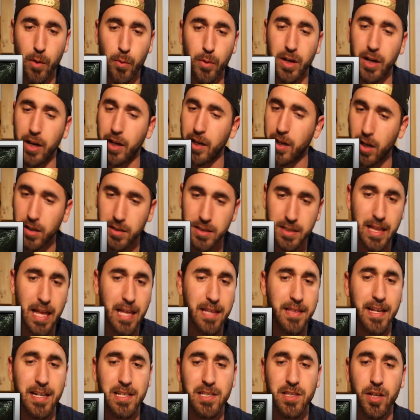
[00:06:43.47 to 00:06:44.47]
We're gonna gun to that
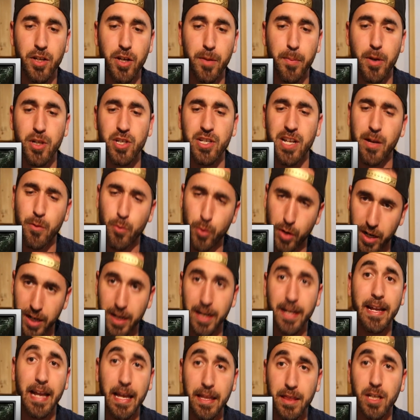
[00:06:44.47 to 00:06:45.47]
next Thunder Punch, and we're
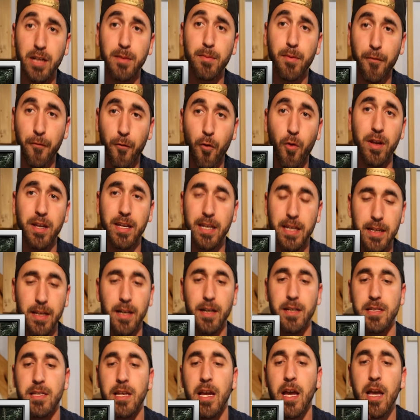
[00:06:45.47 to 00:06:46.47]
gonna get there before he
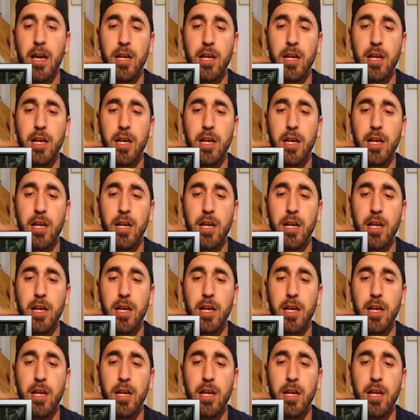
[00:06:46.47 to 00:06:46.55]
does.